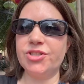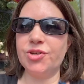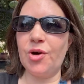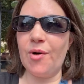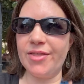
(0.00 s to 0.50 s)
you
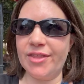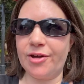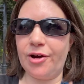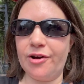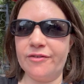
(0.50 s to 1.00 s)
go on the
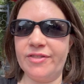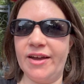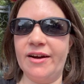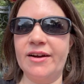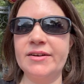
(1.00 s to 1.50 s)
curve
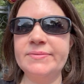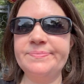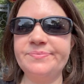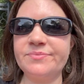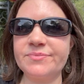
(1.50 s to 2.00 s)
there.
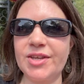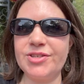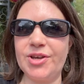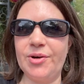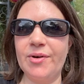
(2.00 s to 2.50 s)

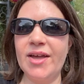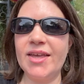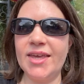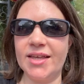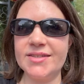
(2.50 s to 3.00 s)
So,
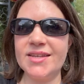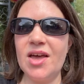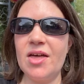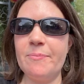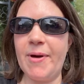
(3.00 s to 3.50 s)
yes,
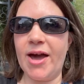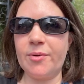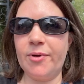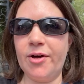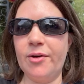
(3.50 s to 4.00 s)
back
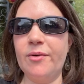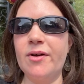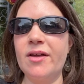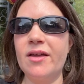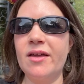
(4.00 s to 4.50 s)
row,
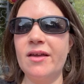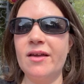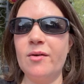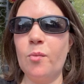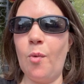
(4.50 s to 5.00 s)

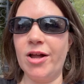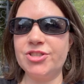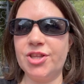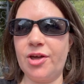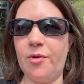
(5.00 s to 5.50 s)
watch
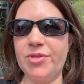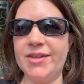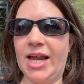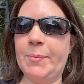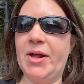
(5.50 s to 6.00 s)
the goat with the
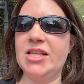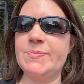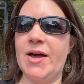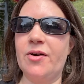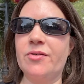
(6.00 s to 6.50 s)
dynamite in his
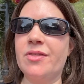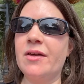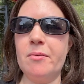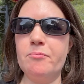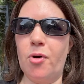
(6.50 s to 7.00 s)
mouth.
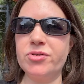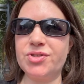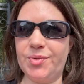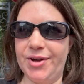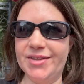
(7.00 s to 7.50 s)
Most
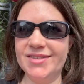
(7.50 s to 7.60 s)
thrill.